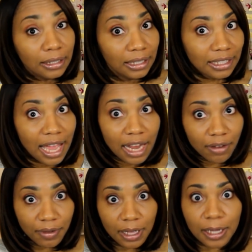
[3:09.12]
It's kind
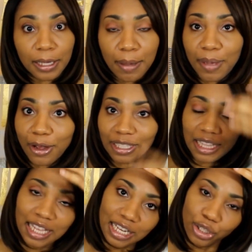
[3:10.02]
of a
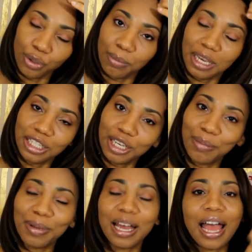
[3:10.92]
embarrassing thing to
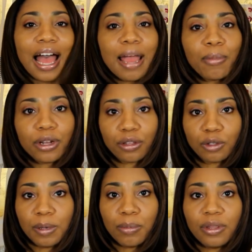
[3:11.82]
mention, but I'm one of
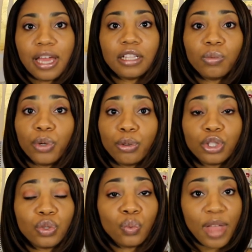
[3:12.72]
those people that will
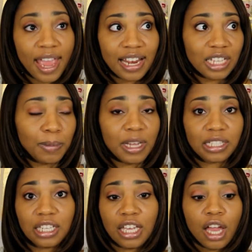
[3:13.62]
sweat,
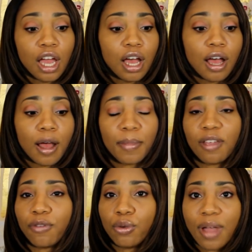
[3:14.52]
especially
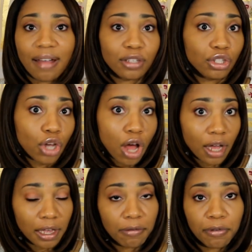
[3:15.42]
if you have to
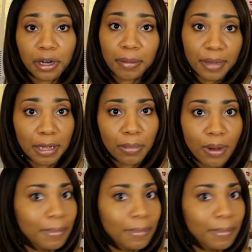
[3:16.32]
talk in front of people.